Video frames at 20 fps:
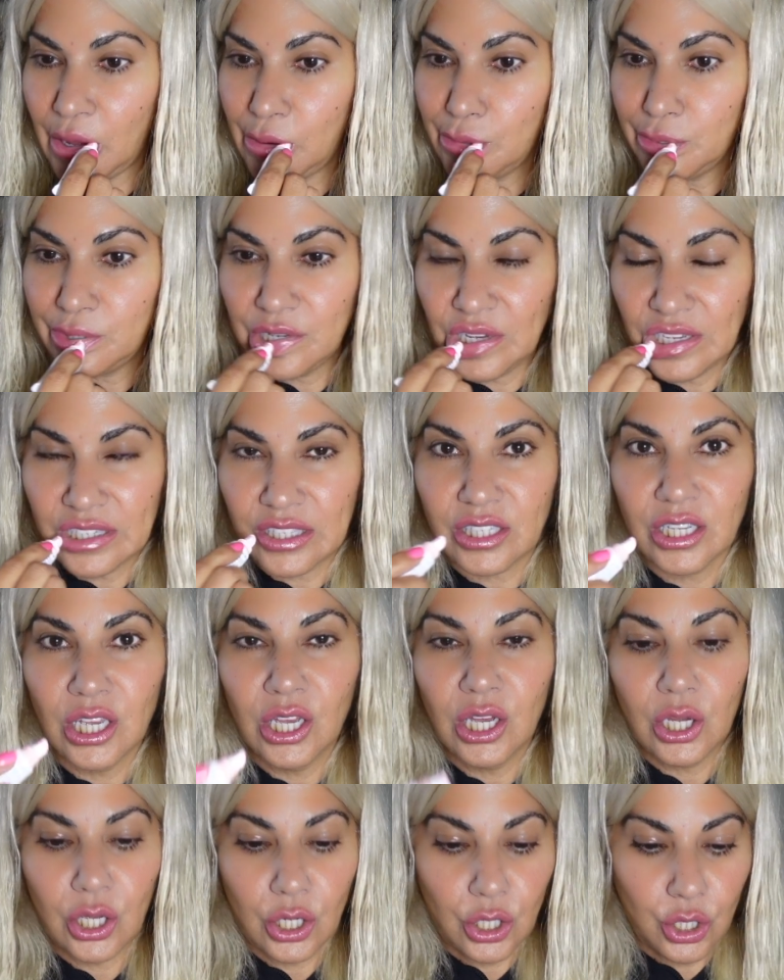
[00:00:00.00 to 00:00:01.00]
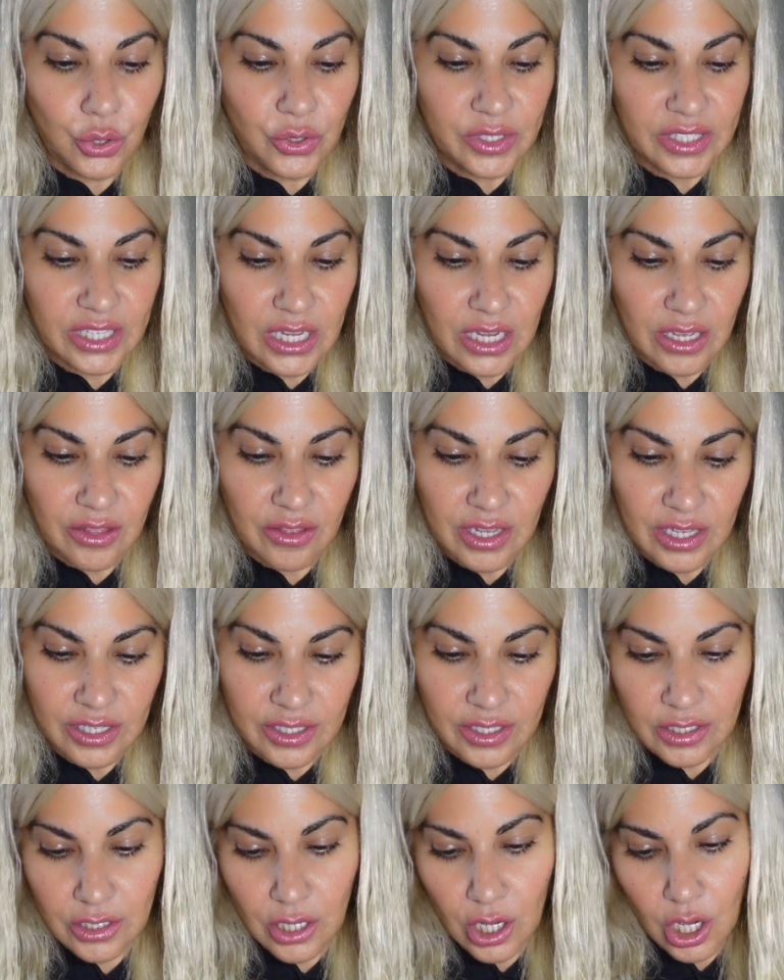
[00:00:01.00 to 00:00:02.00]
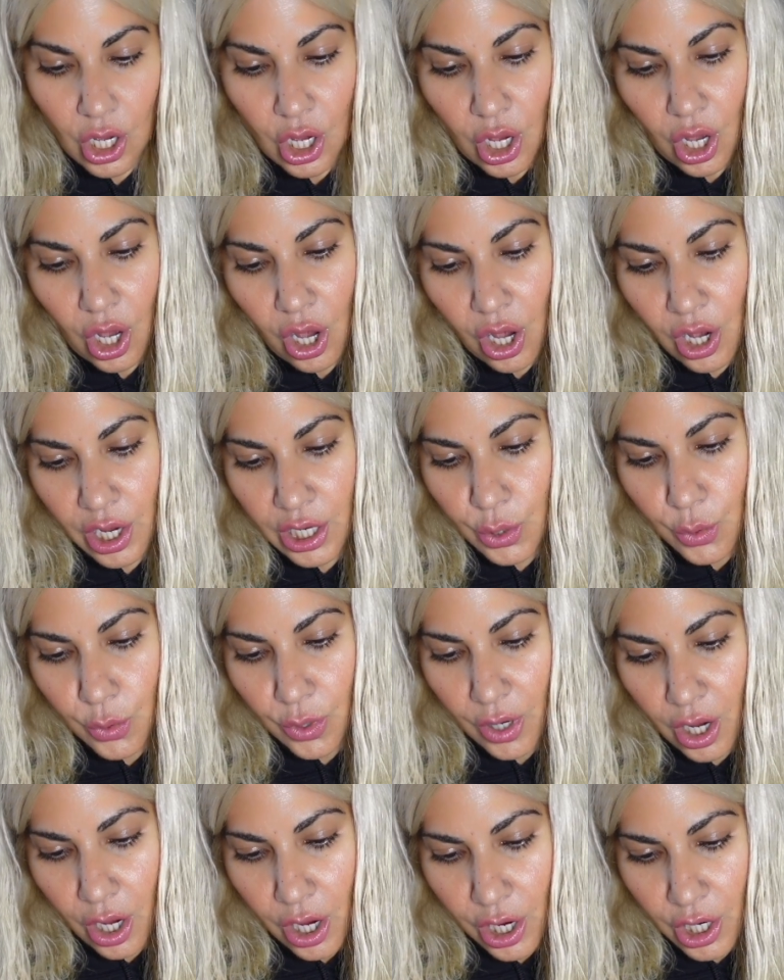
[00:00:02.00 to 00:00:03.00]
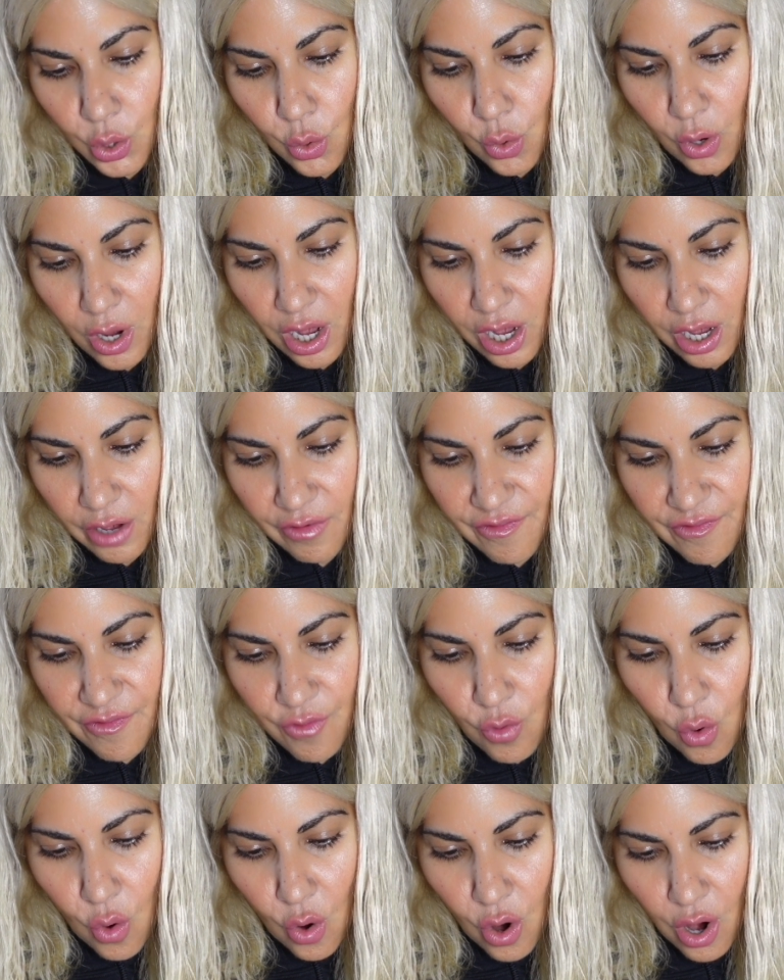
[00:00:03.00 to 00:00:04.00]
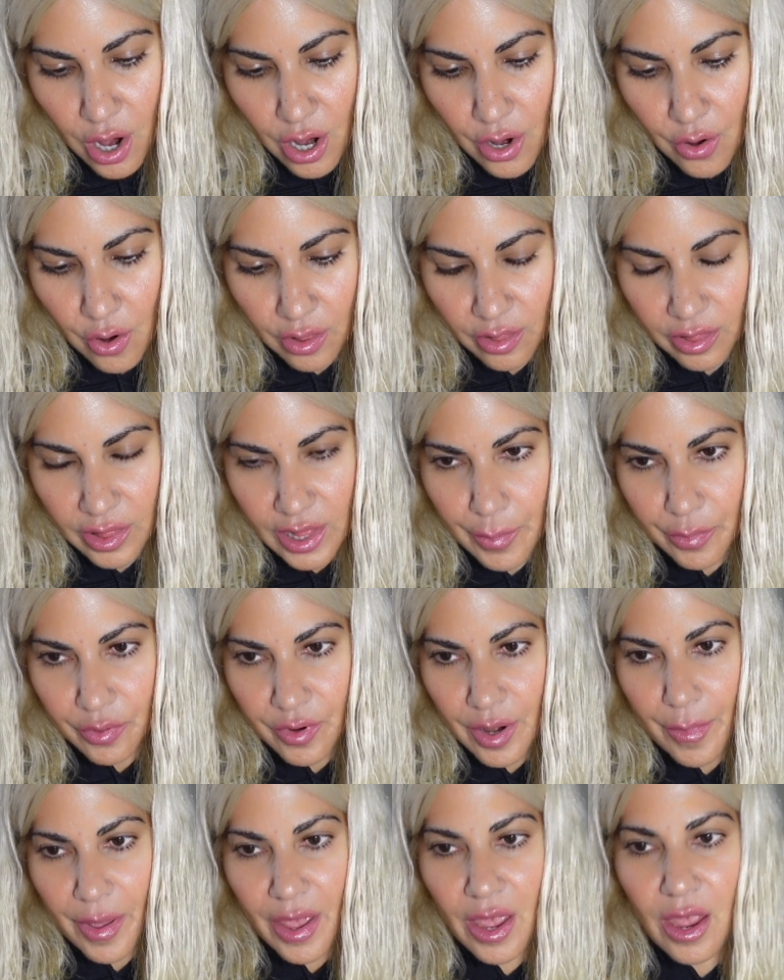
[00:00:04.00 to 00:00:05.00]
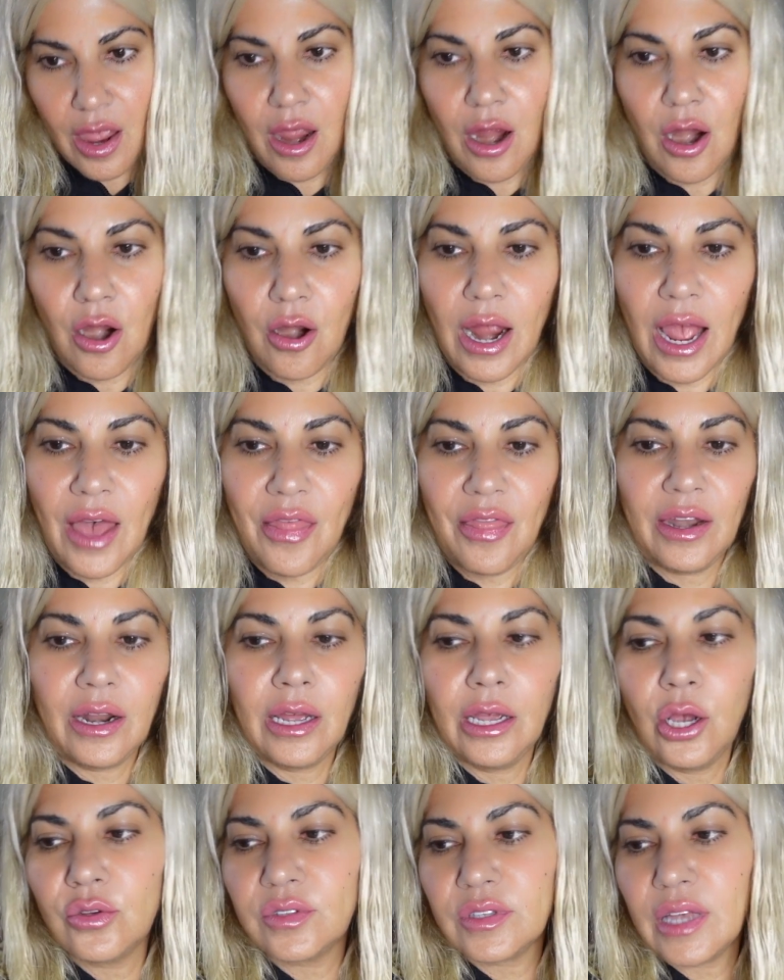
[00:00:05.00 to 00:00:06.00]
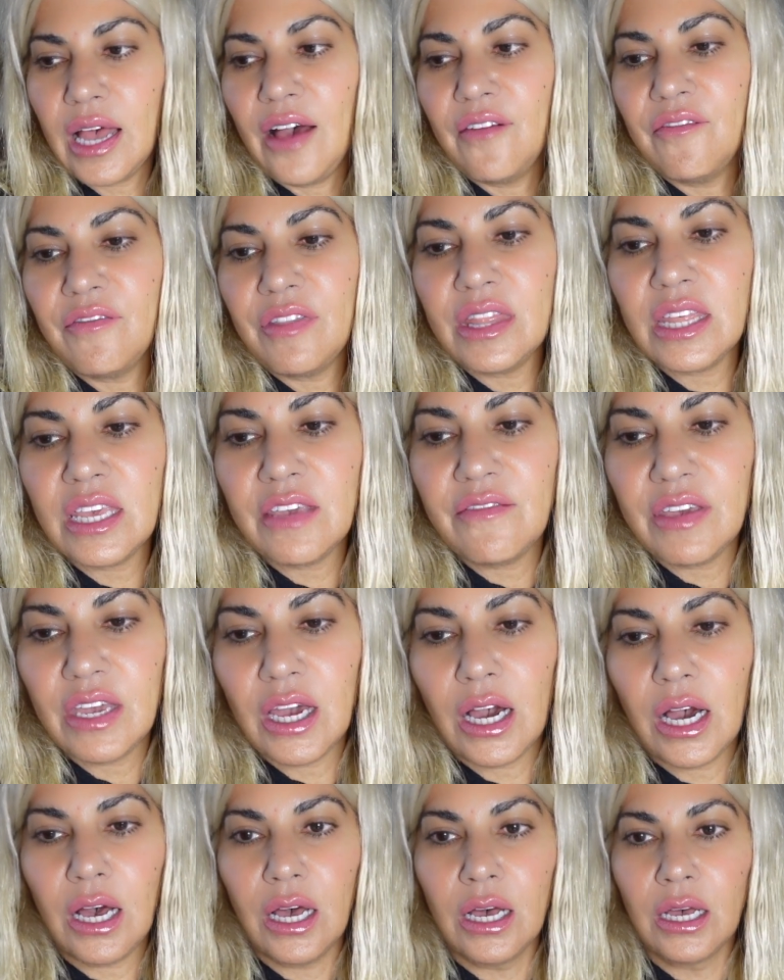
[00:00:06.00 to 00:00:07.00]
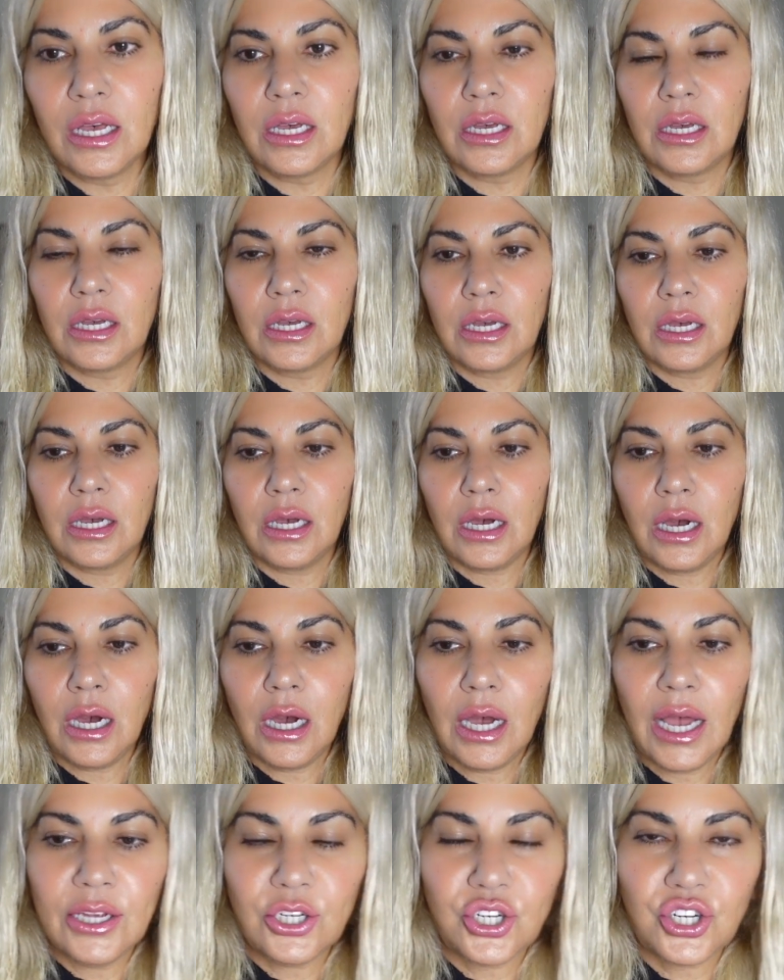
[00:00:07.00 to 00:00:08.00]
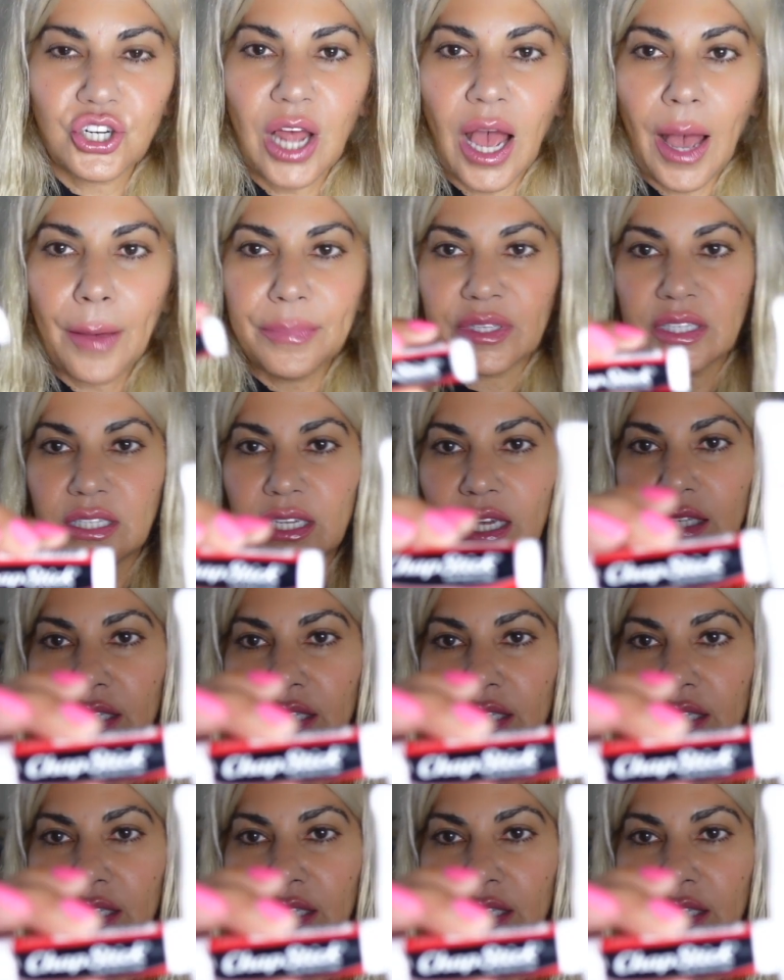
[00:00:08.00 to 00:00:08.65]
I'm just using this Aqua, Aquaphor lip repair. And then I also have Nivea uh, and chapstick.